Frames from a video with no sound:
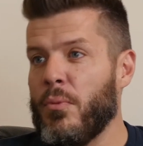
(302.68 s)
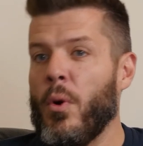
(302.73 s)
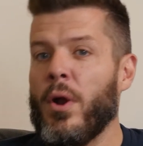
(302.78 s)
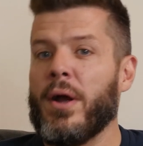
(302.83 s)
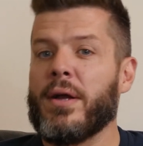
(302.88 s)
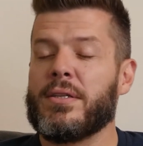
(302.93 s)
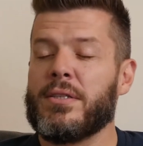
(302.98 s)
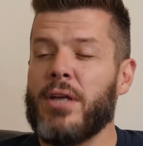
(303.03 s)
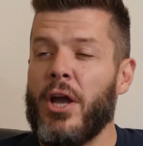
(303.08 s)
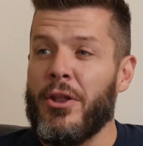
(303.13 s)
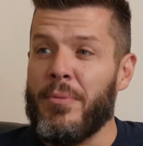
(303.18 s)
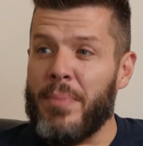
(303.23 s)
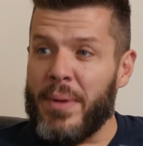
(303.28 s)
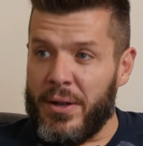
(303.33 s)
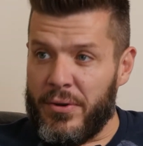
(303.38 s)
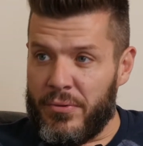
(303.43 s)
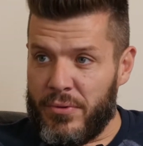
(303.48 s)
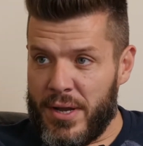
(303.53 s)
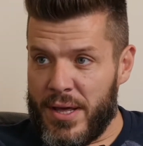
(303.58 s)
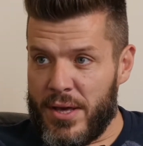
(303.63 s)
works, how to
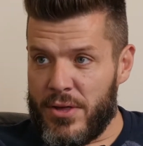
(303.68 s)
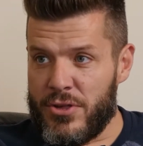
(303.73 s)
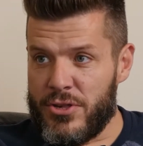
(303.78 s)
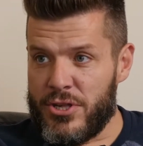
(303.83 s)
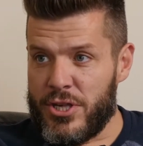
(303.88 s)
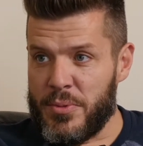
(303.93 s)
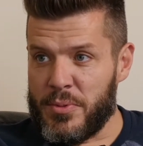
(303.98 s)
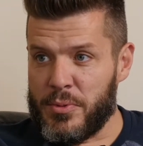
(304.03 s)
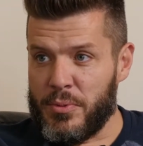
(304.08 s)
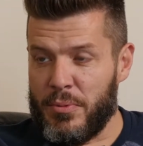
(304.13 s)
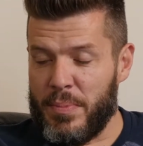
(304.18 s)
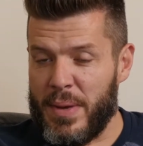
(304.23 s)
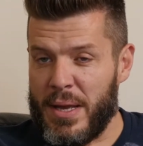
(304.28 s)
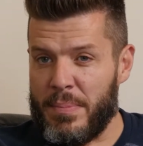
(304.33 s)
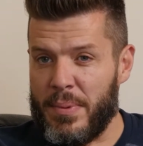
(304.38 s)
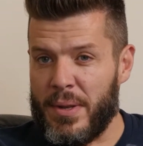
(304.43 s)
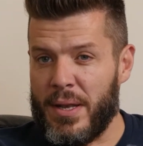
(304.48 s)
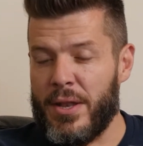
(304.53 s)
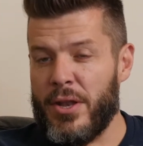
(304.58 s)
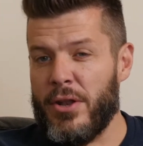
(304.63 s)
build relationships with
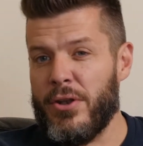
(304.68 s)
people, and